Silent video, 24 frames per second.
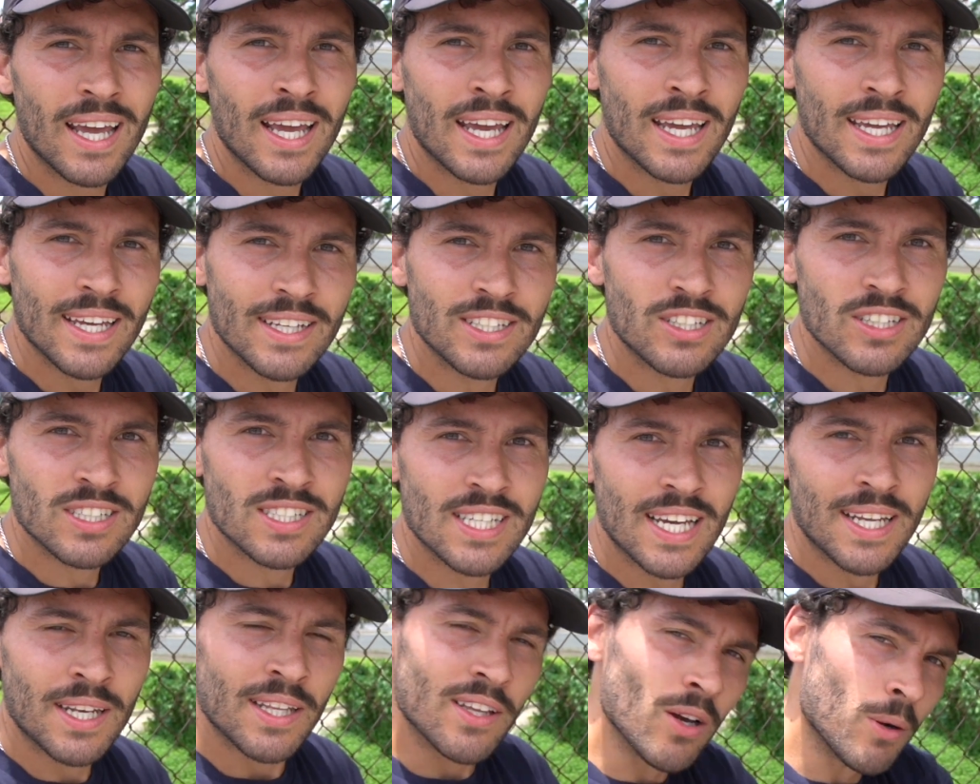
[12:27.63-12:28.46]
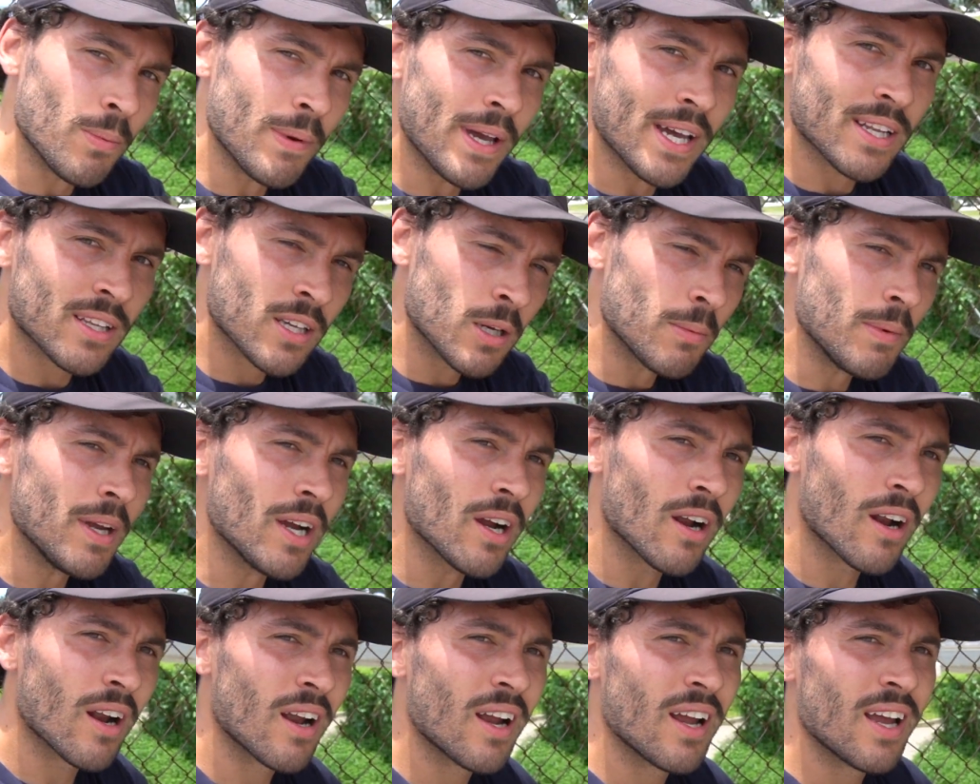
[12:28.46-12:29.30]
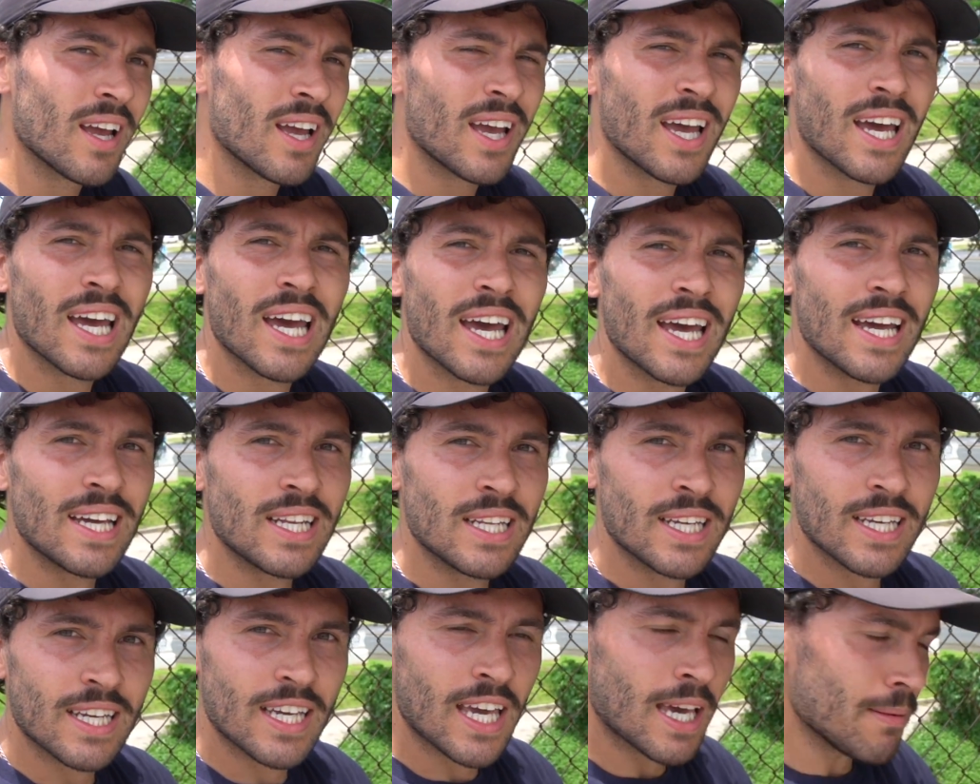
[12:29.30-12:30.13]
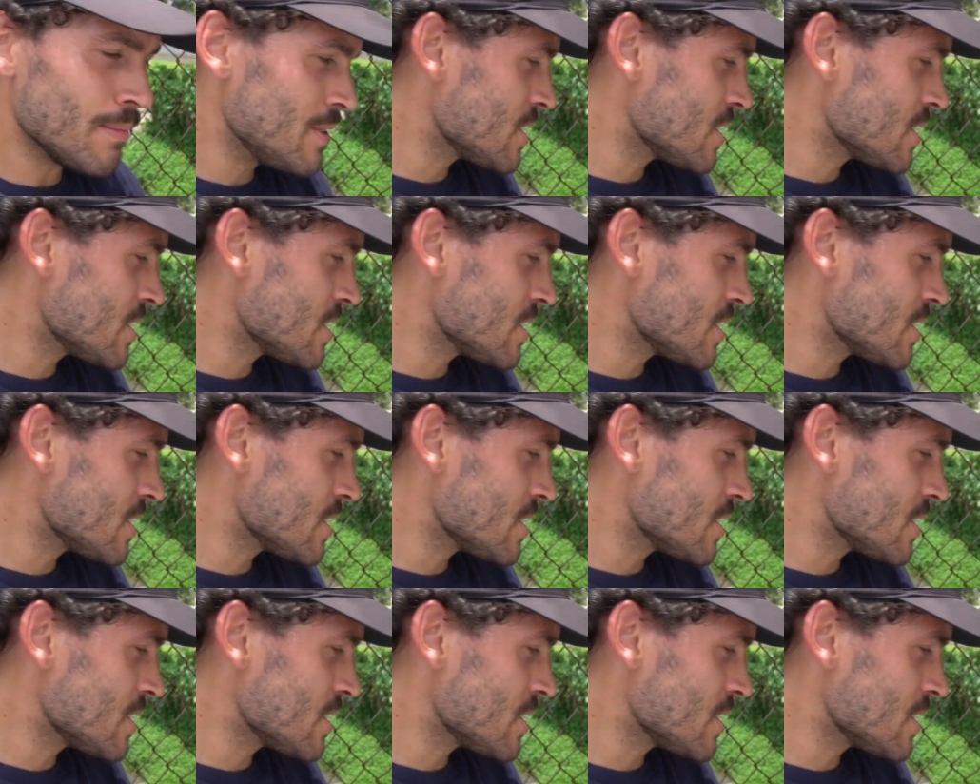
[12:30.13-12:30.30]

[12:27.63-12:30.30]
He just said, yo man, come here. And he gave me